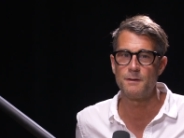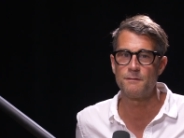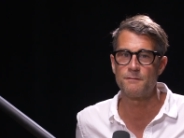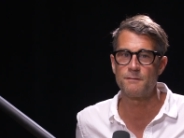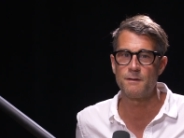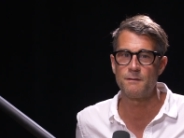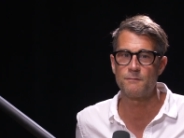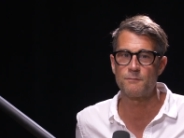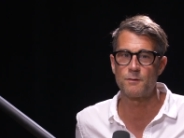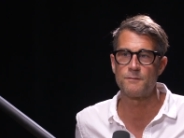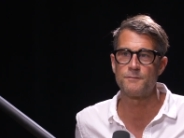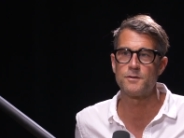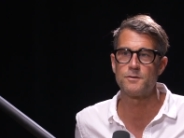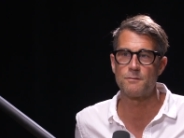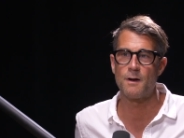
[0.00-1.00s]
is is sort
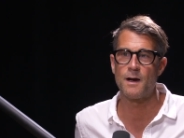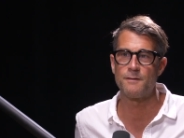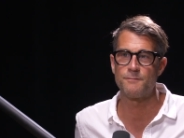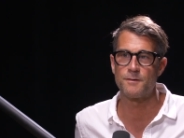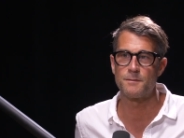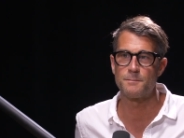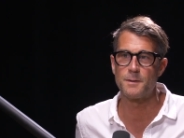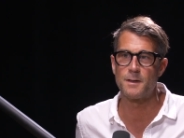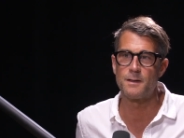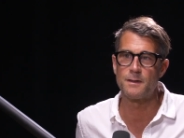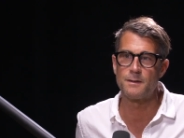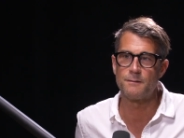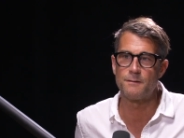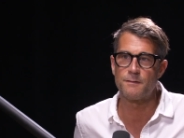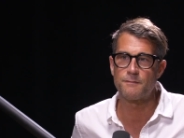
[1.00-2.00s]
of a driver
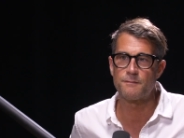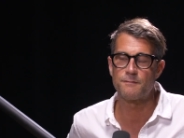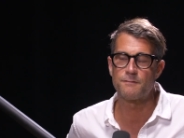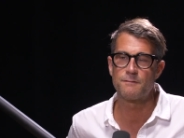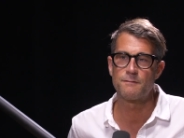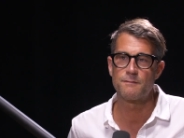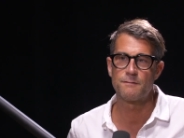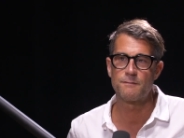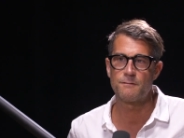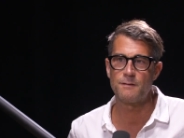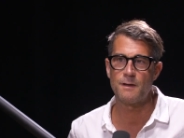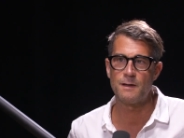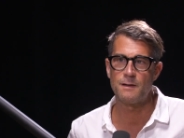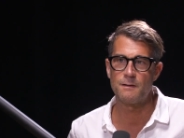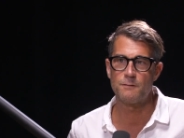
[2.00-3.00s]
behind this
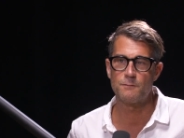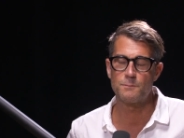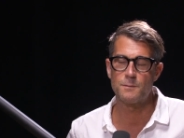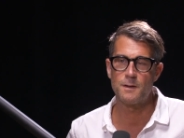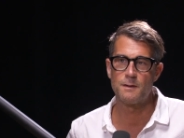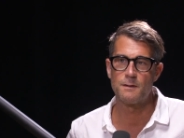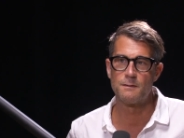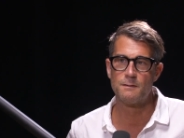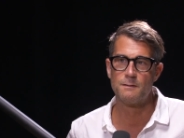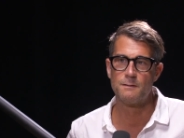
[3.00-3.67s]
state as well.